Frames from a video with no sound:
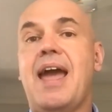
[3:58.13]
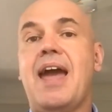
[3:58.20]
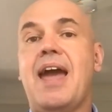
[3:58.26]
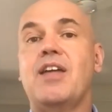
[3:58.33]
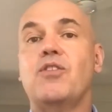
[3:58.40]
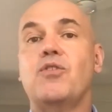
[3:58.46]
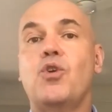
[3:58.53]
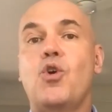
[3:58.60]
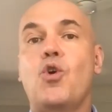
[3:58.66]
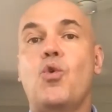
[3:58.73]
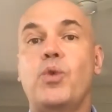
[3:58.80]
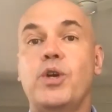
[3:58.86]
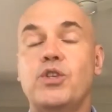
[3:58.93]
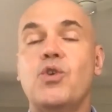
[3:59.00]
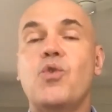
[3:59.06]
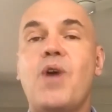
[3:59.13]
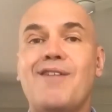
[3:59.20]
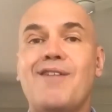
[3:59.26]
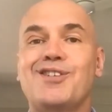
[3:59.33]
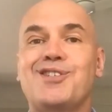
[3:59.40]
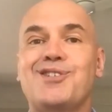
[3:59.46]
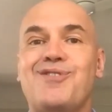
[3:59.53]
And we do
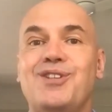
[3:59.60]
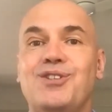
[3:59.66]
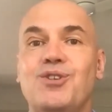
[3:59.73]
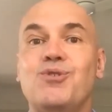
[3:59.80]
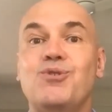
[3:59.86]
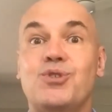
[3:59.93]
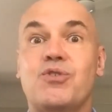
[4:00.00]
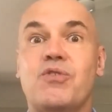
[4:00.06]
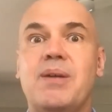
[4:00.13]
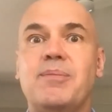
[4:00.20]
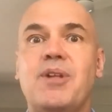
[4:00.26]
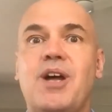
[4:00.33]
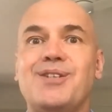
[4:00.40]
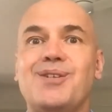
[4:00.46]
have a new streamlined